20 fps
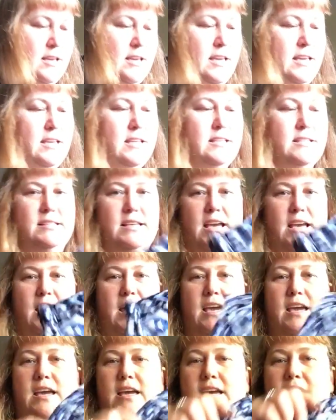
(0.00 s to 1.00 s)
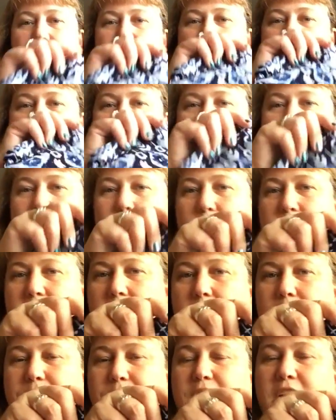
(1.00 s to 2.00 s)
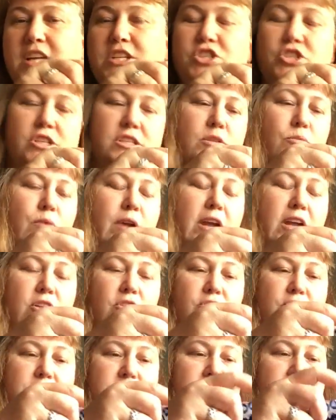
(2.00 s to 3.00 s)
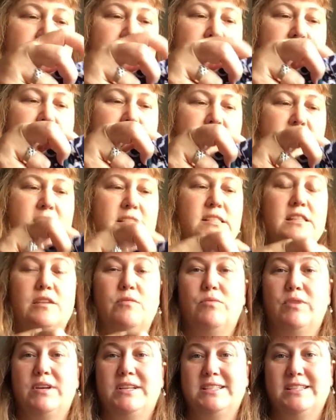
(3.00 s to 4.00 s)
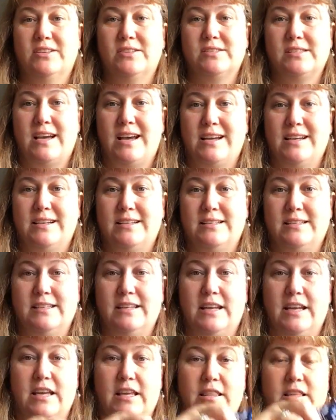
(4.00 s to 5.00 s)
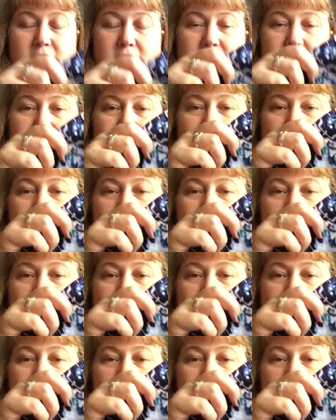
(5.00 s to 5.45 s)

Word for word: is a Ditty bag. It's just a regular Ditty. It is the retail side Ditty. This is in